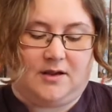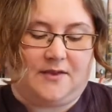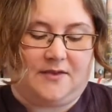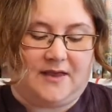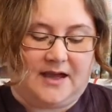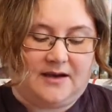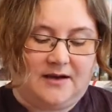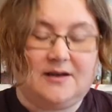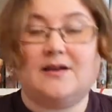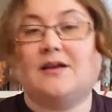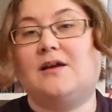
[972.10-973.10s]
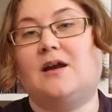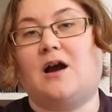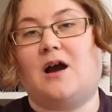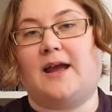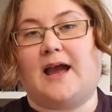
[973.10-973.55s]
Then
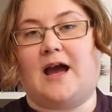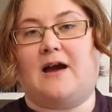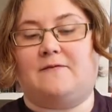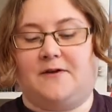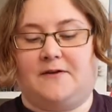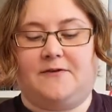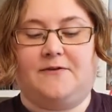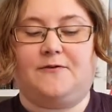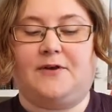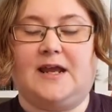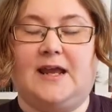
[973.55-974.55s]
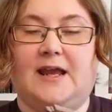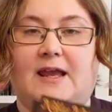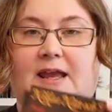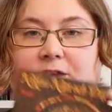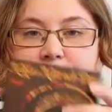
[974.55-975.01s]
I have three
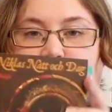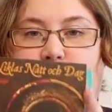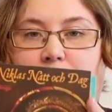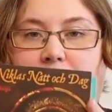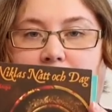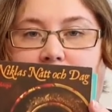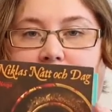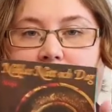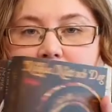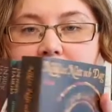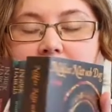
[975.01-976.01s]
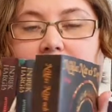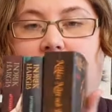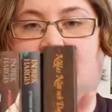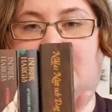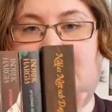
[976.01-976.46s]
historical
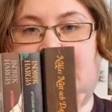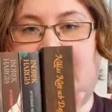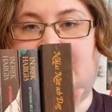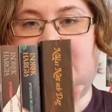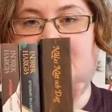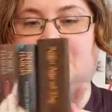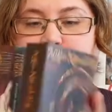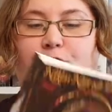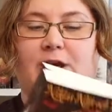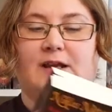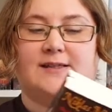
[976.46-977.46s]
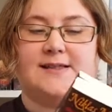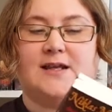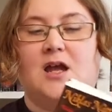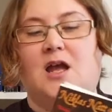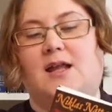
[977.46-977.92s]
detective stories.
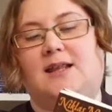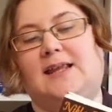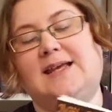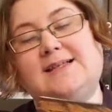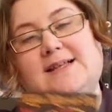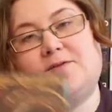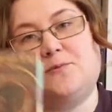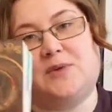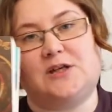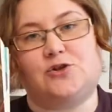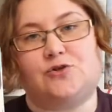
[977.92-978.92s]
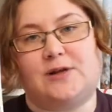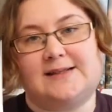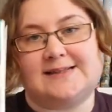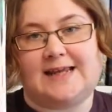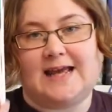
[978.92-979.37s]
These haven't been
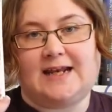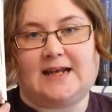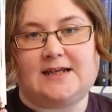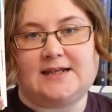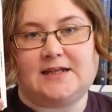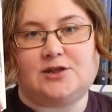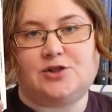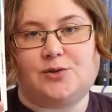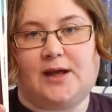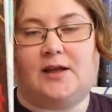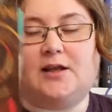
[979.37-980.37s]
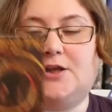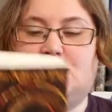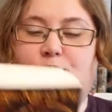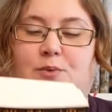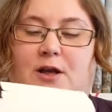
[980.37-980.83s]
translated into
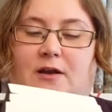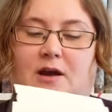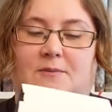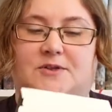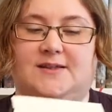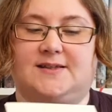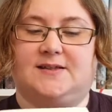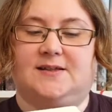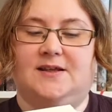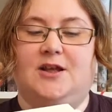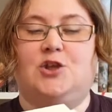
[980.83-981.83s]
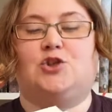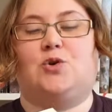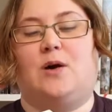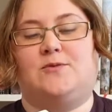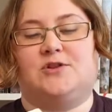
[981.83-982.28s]
English, but I'm just
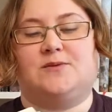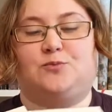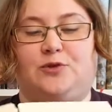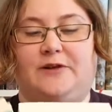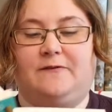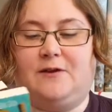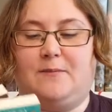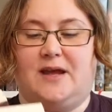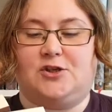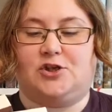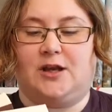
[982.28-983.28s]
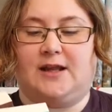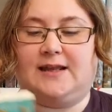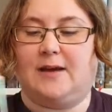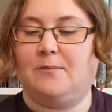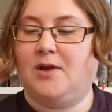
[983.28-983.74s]
briefly mentioning
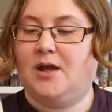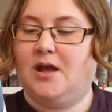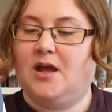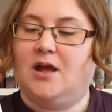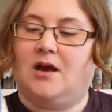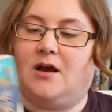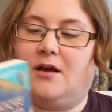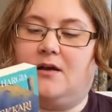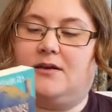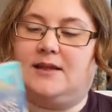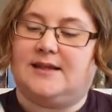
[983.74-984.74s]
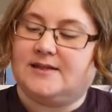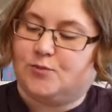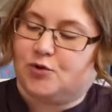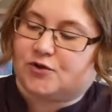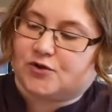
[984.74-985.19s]
them. These
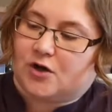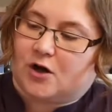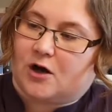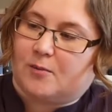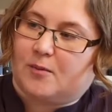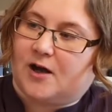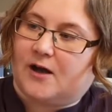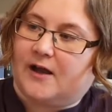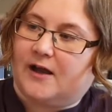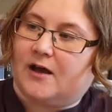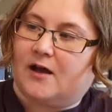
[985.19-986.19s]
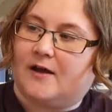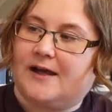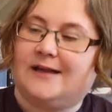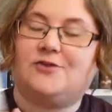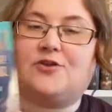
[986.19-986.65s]
books are by
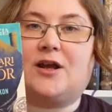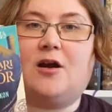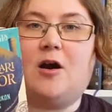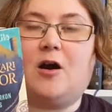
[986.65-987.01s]
Indrek